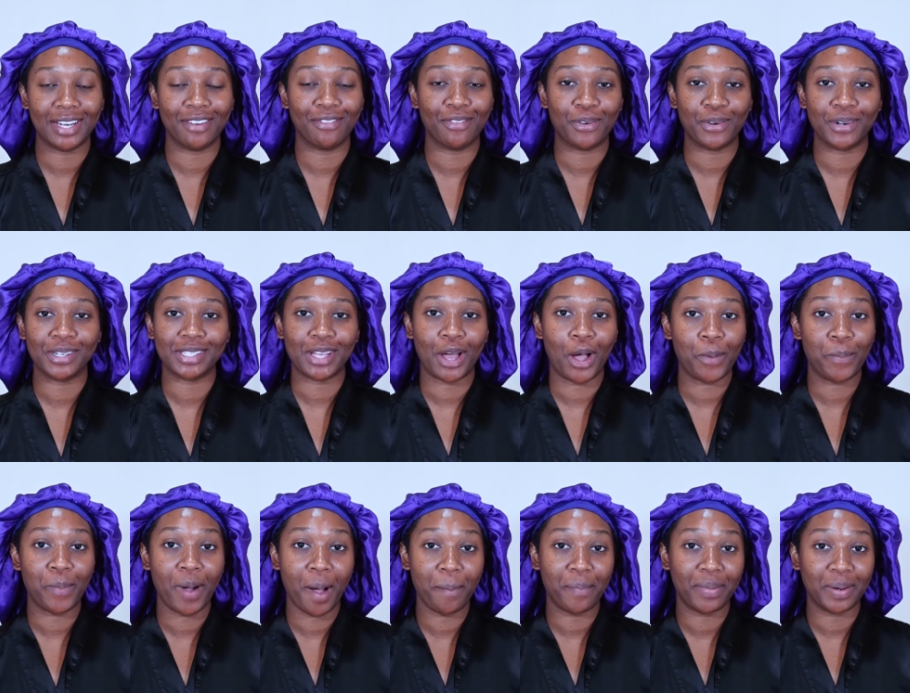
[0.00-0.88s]
And of course,
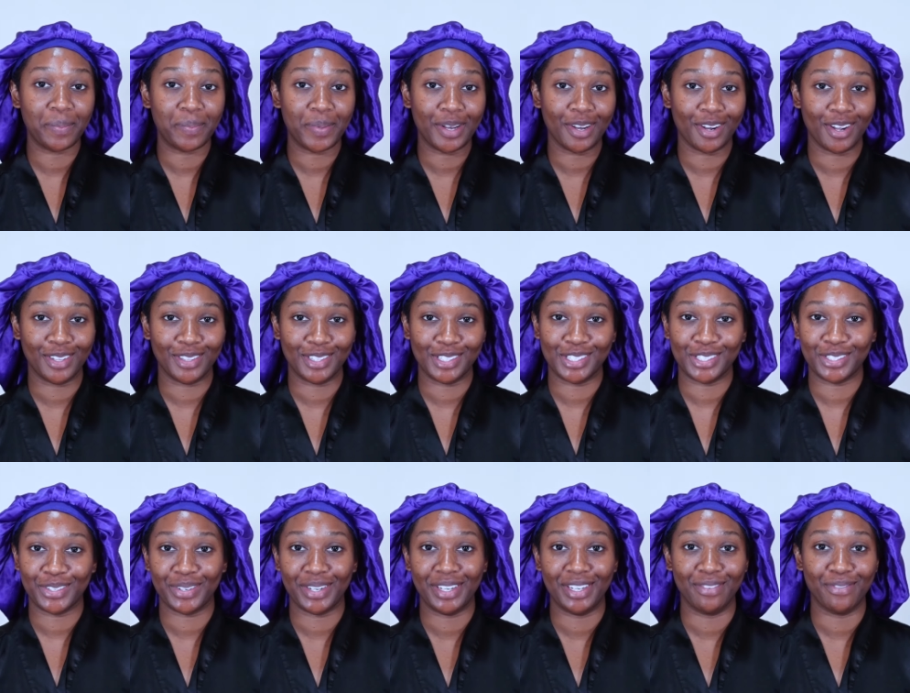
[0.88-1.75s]
I'll pop it up here on the
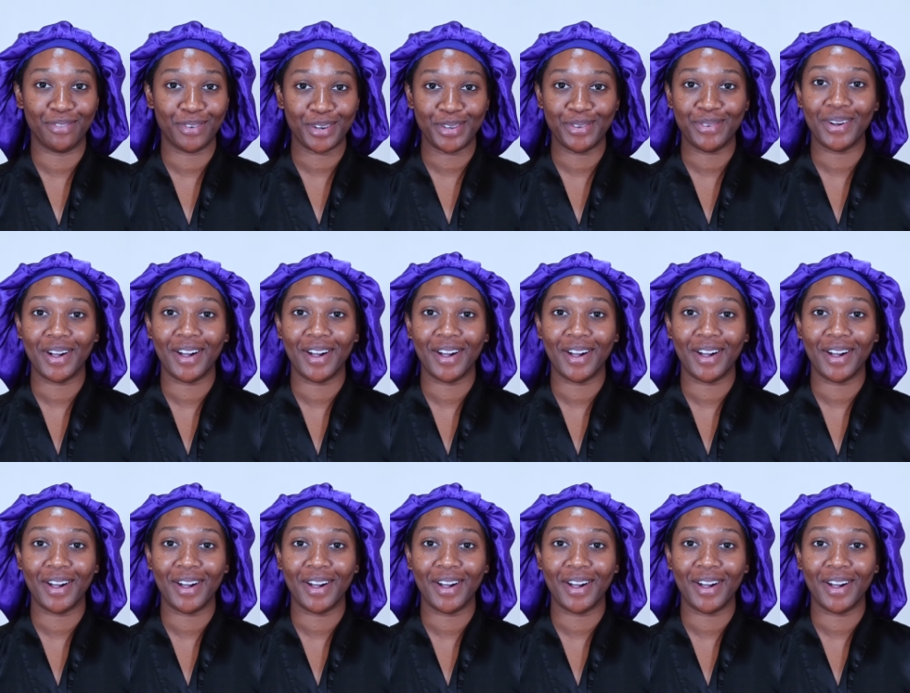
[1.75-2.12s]
screen for you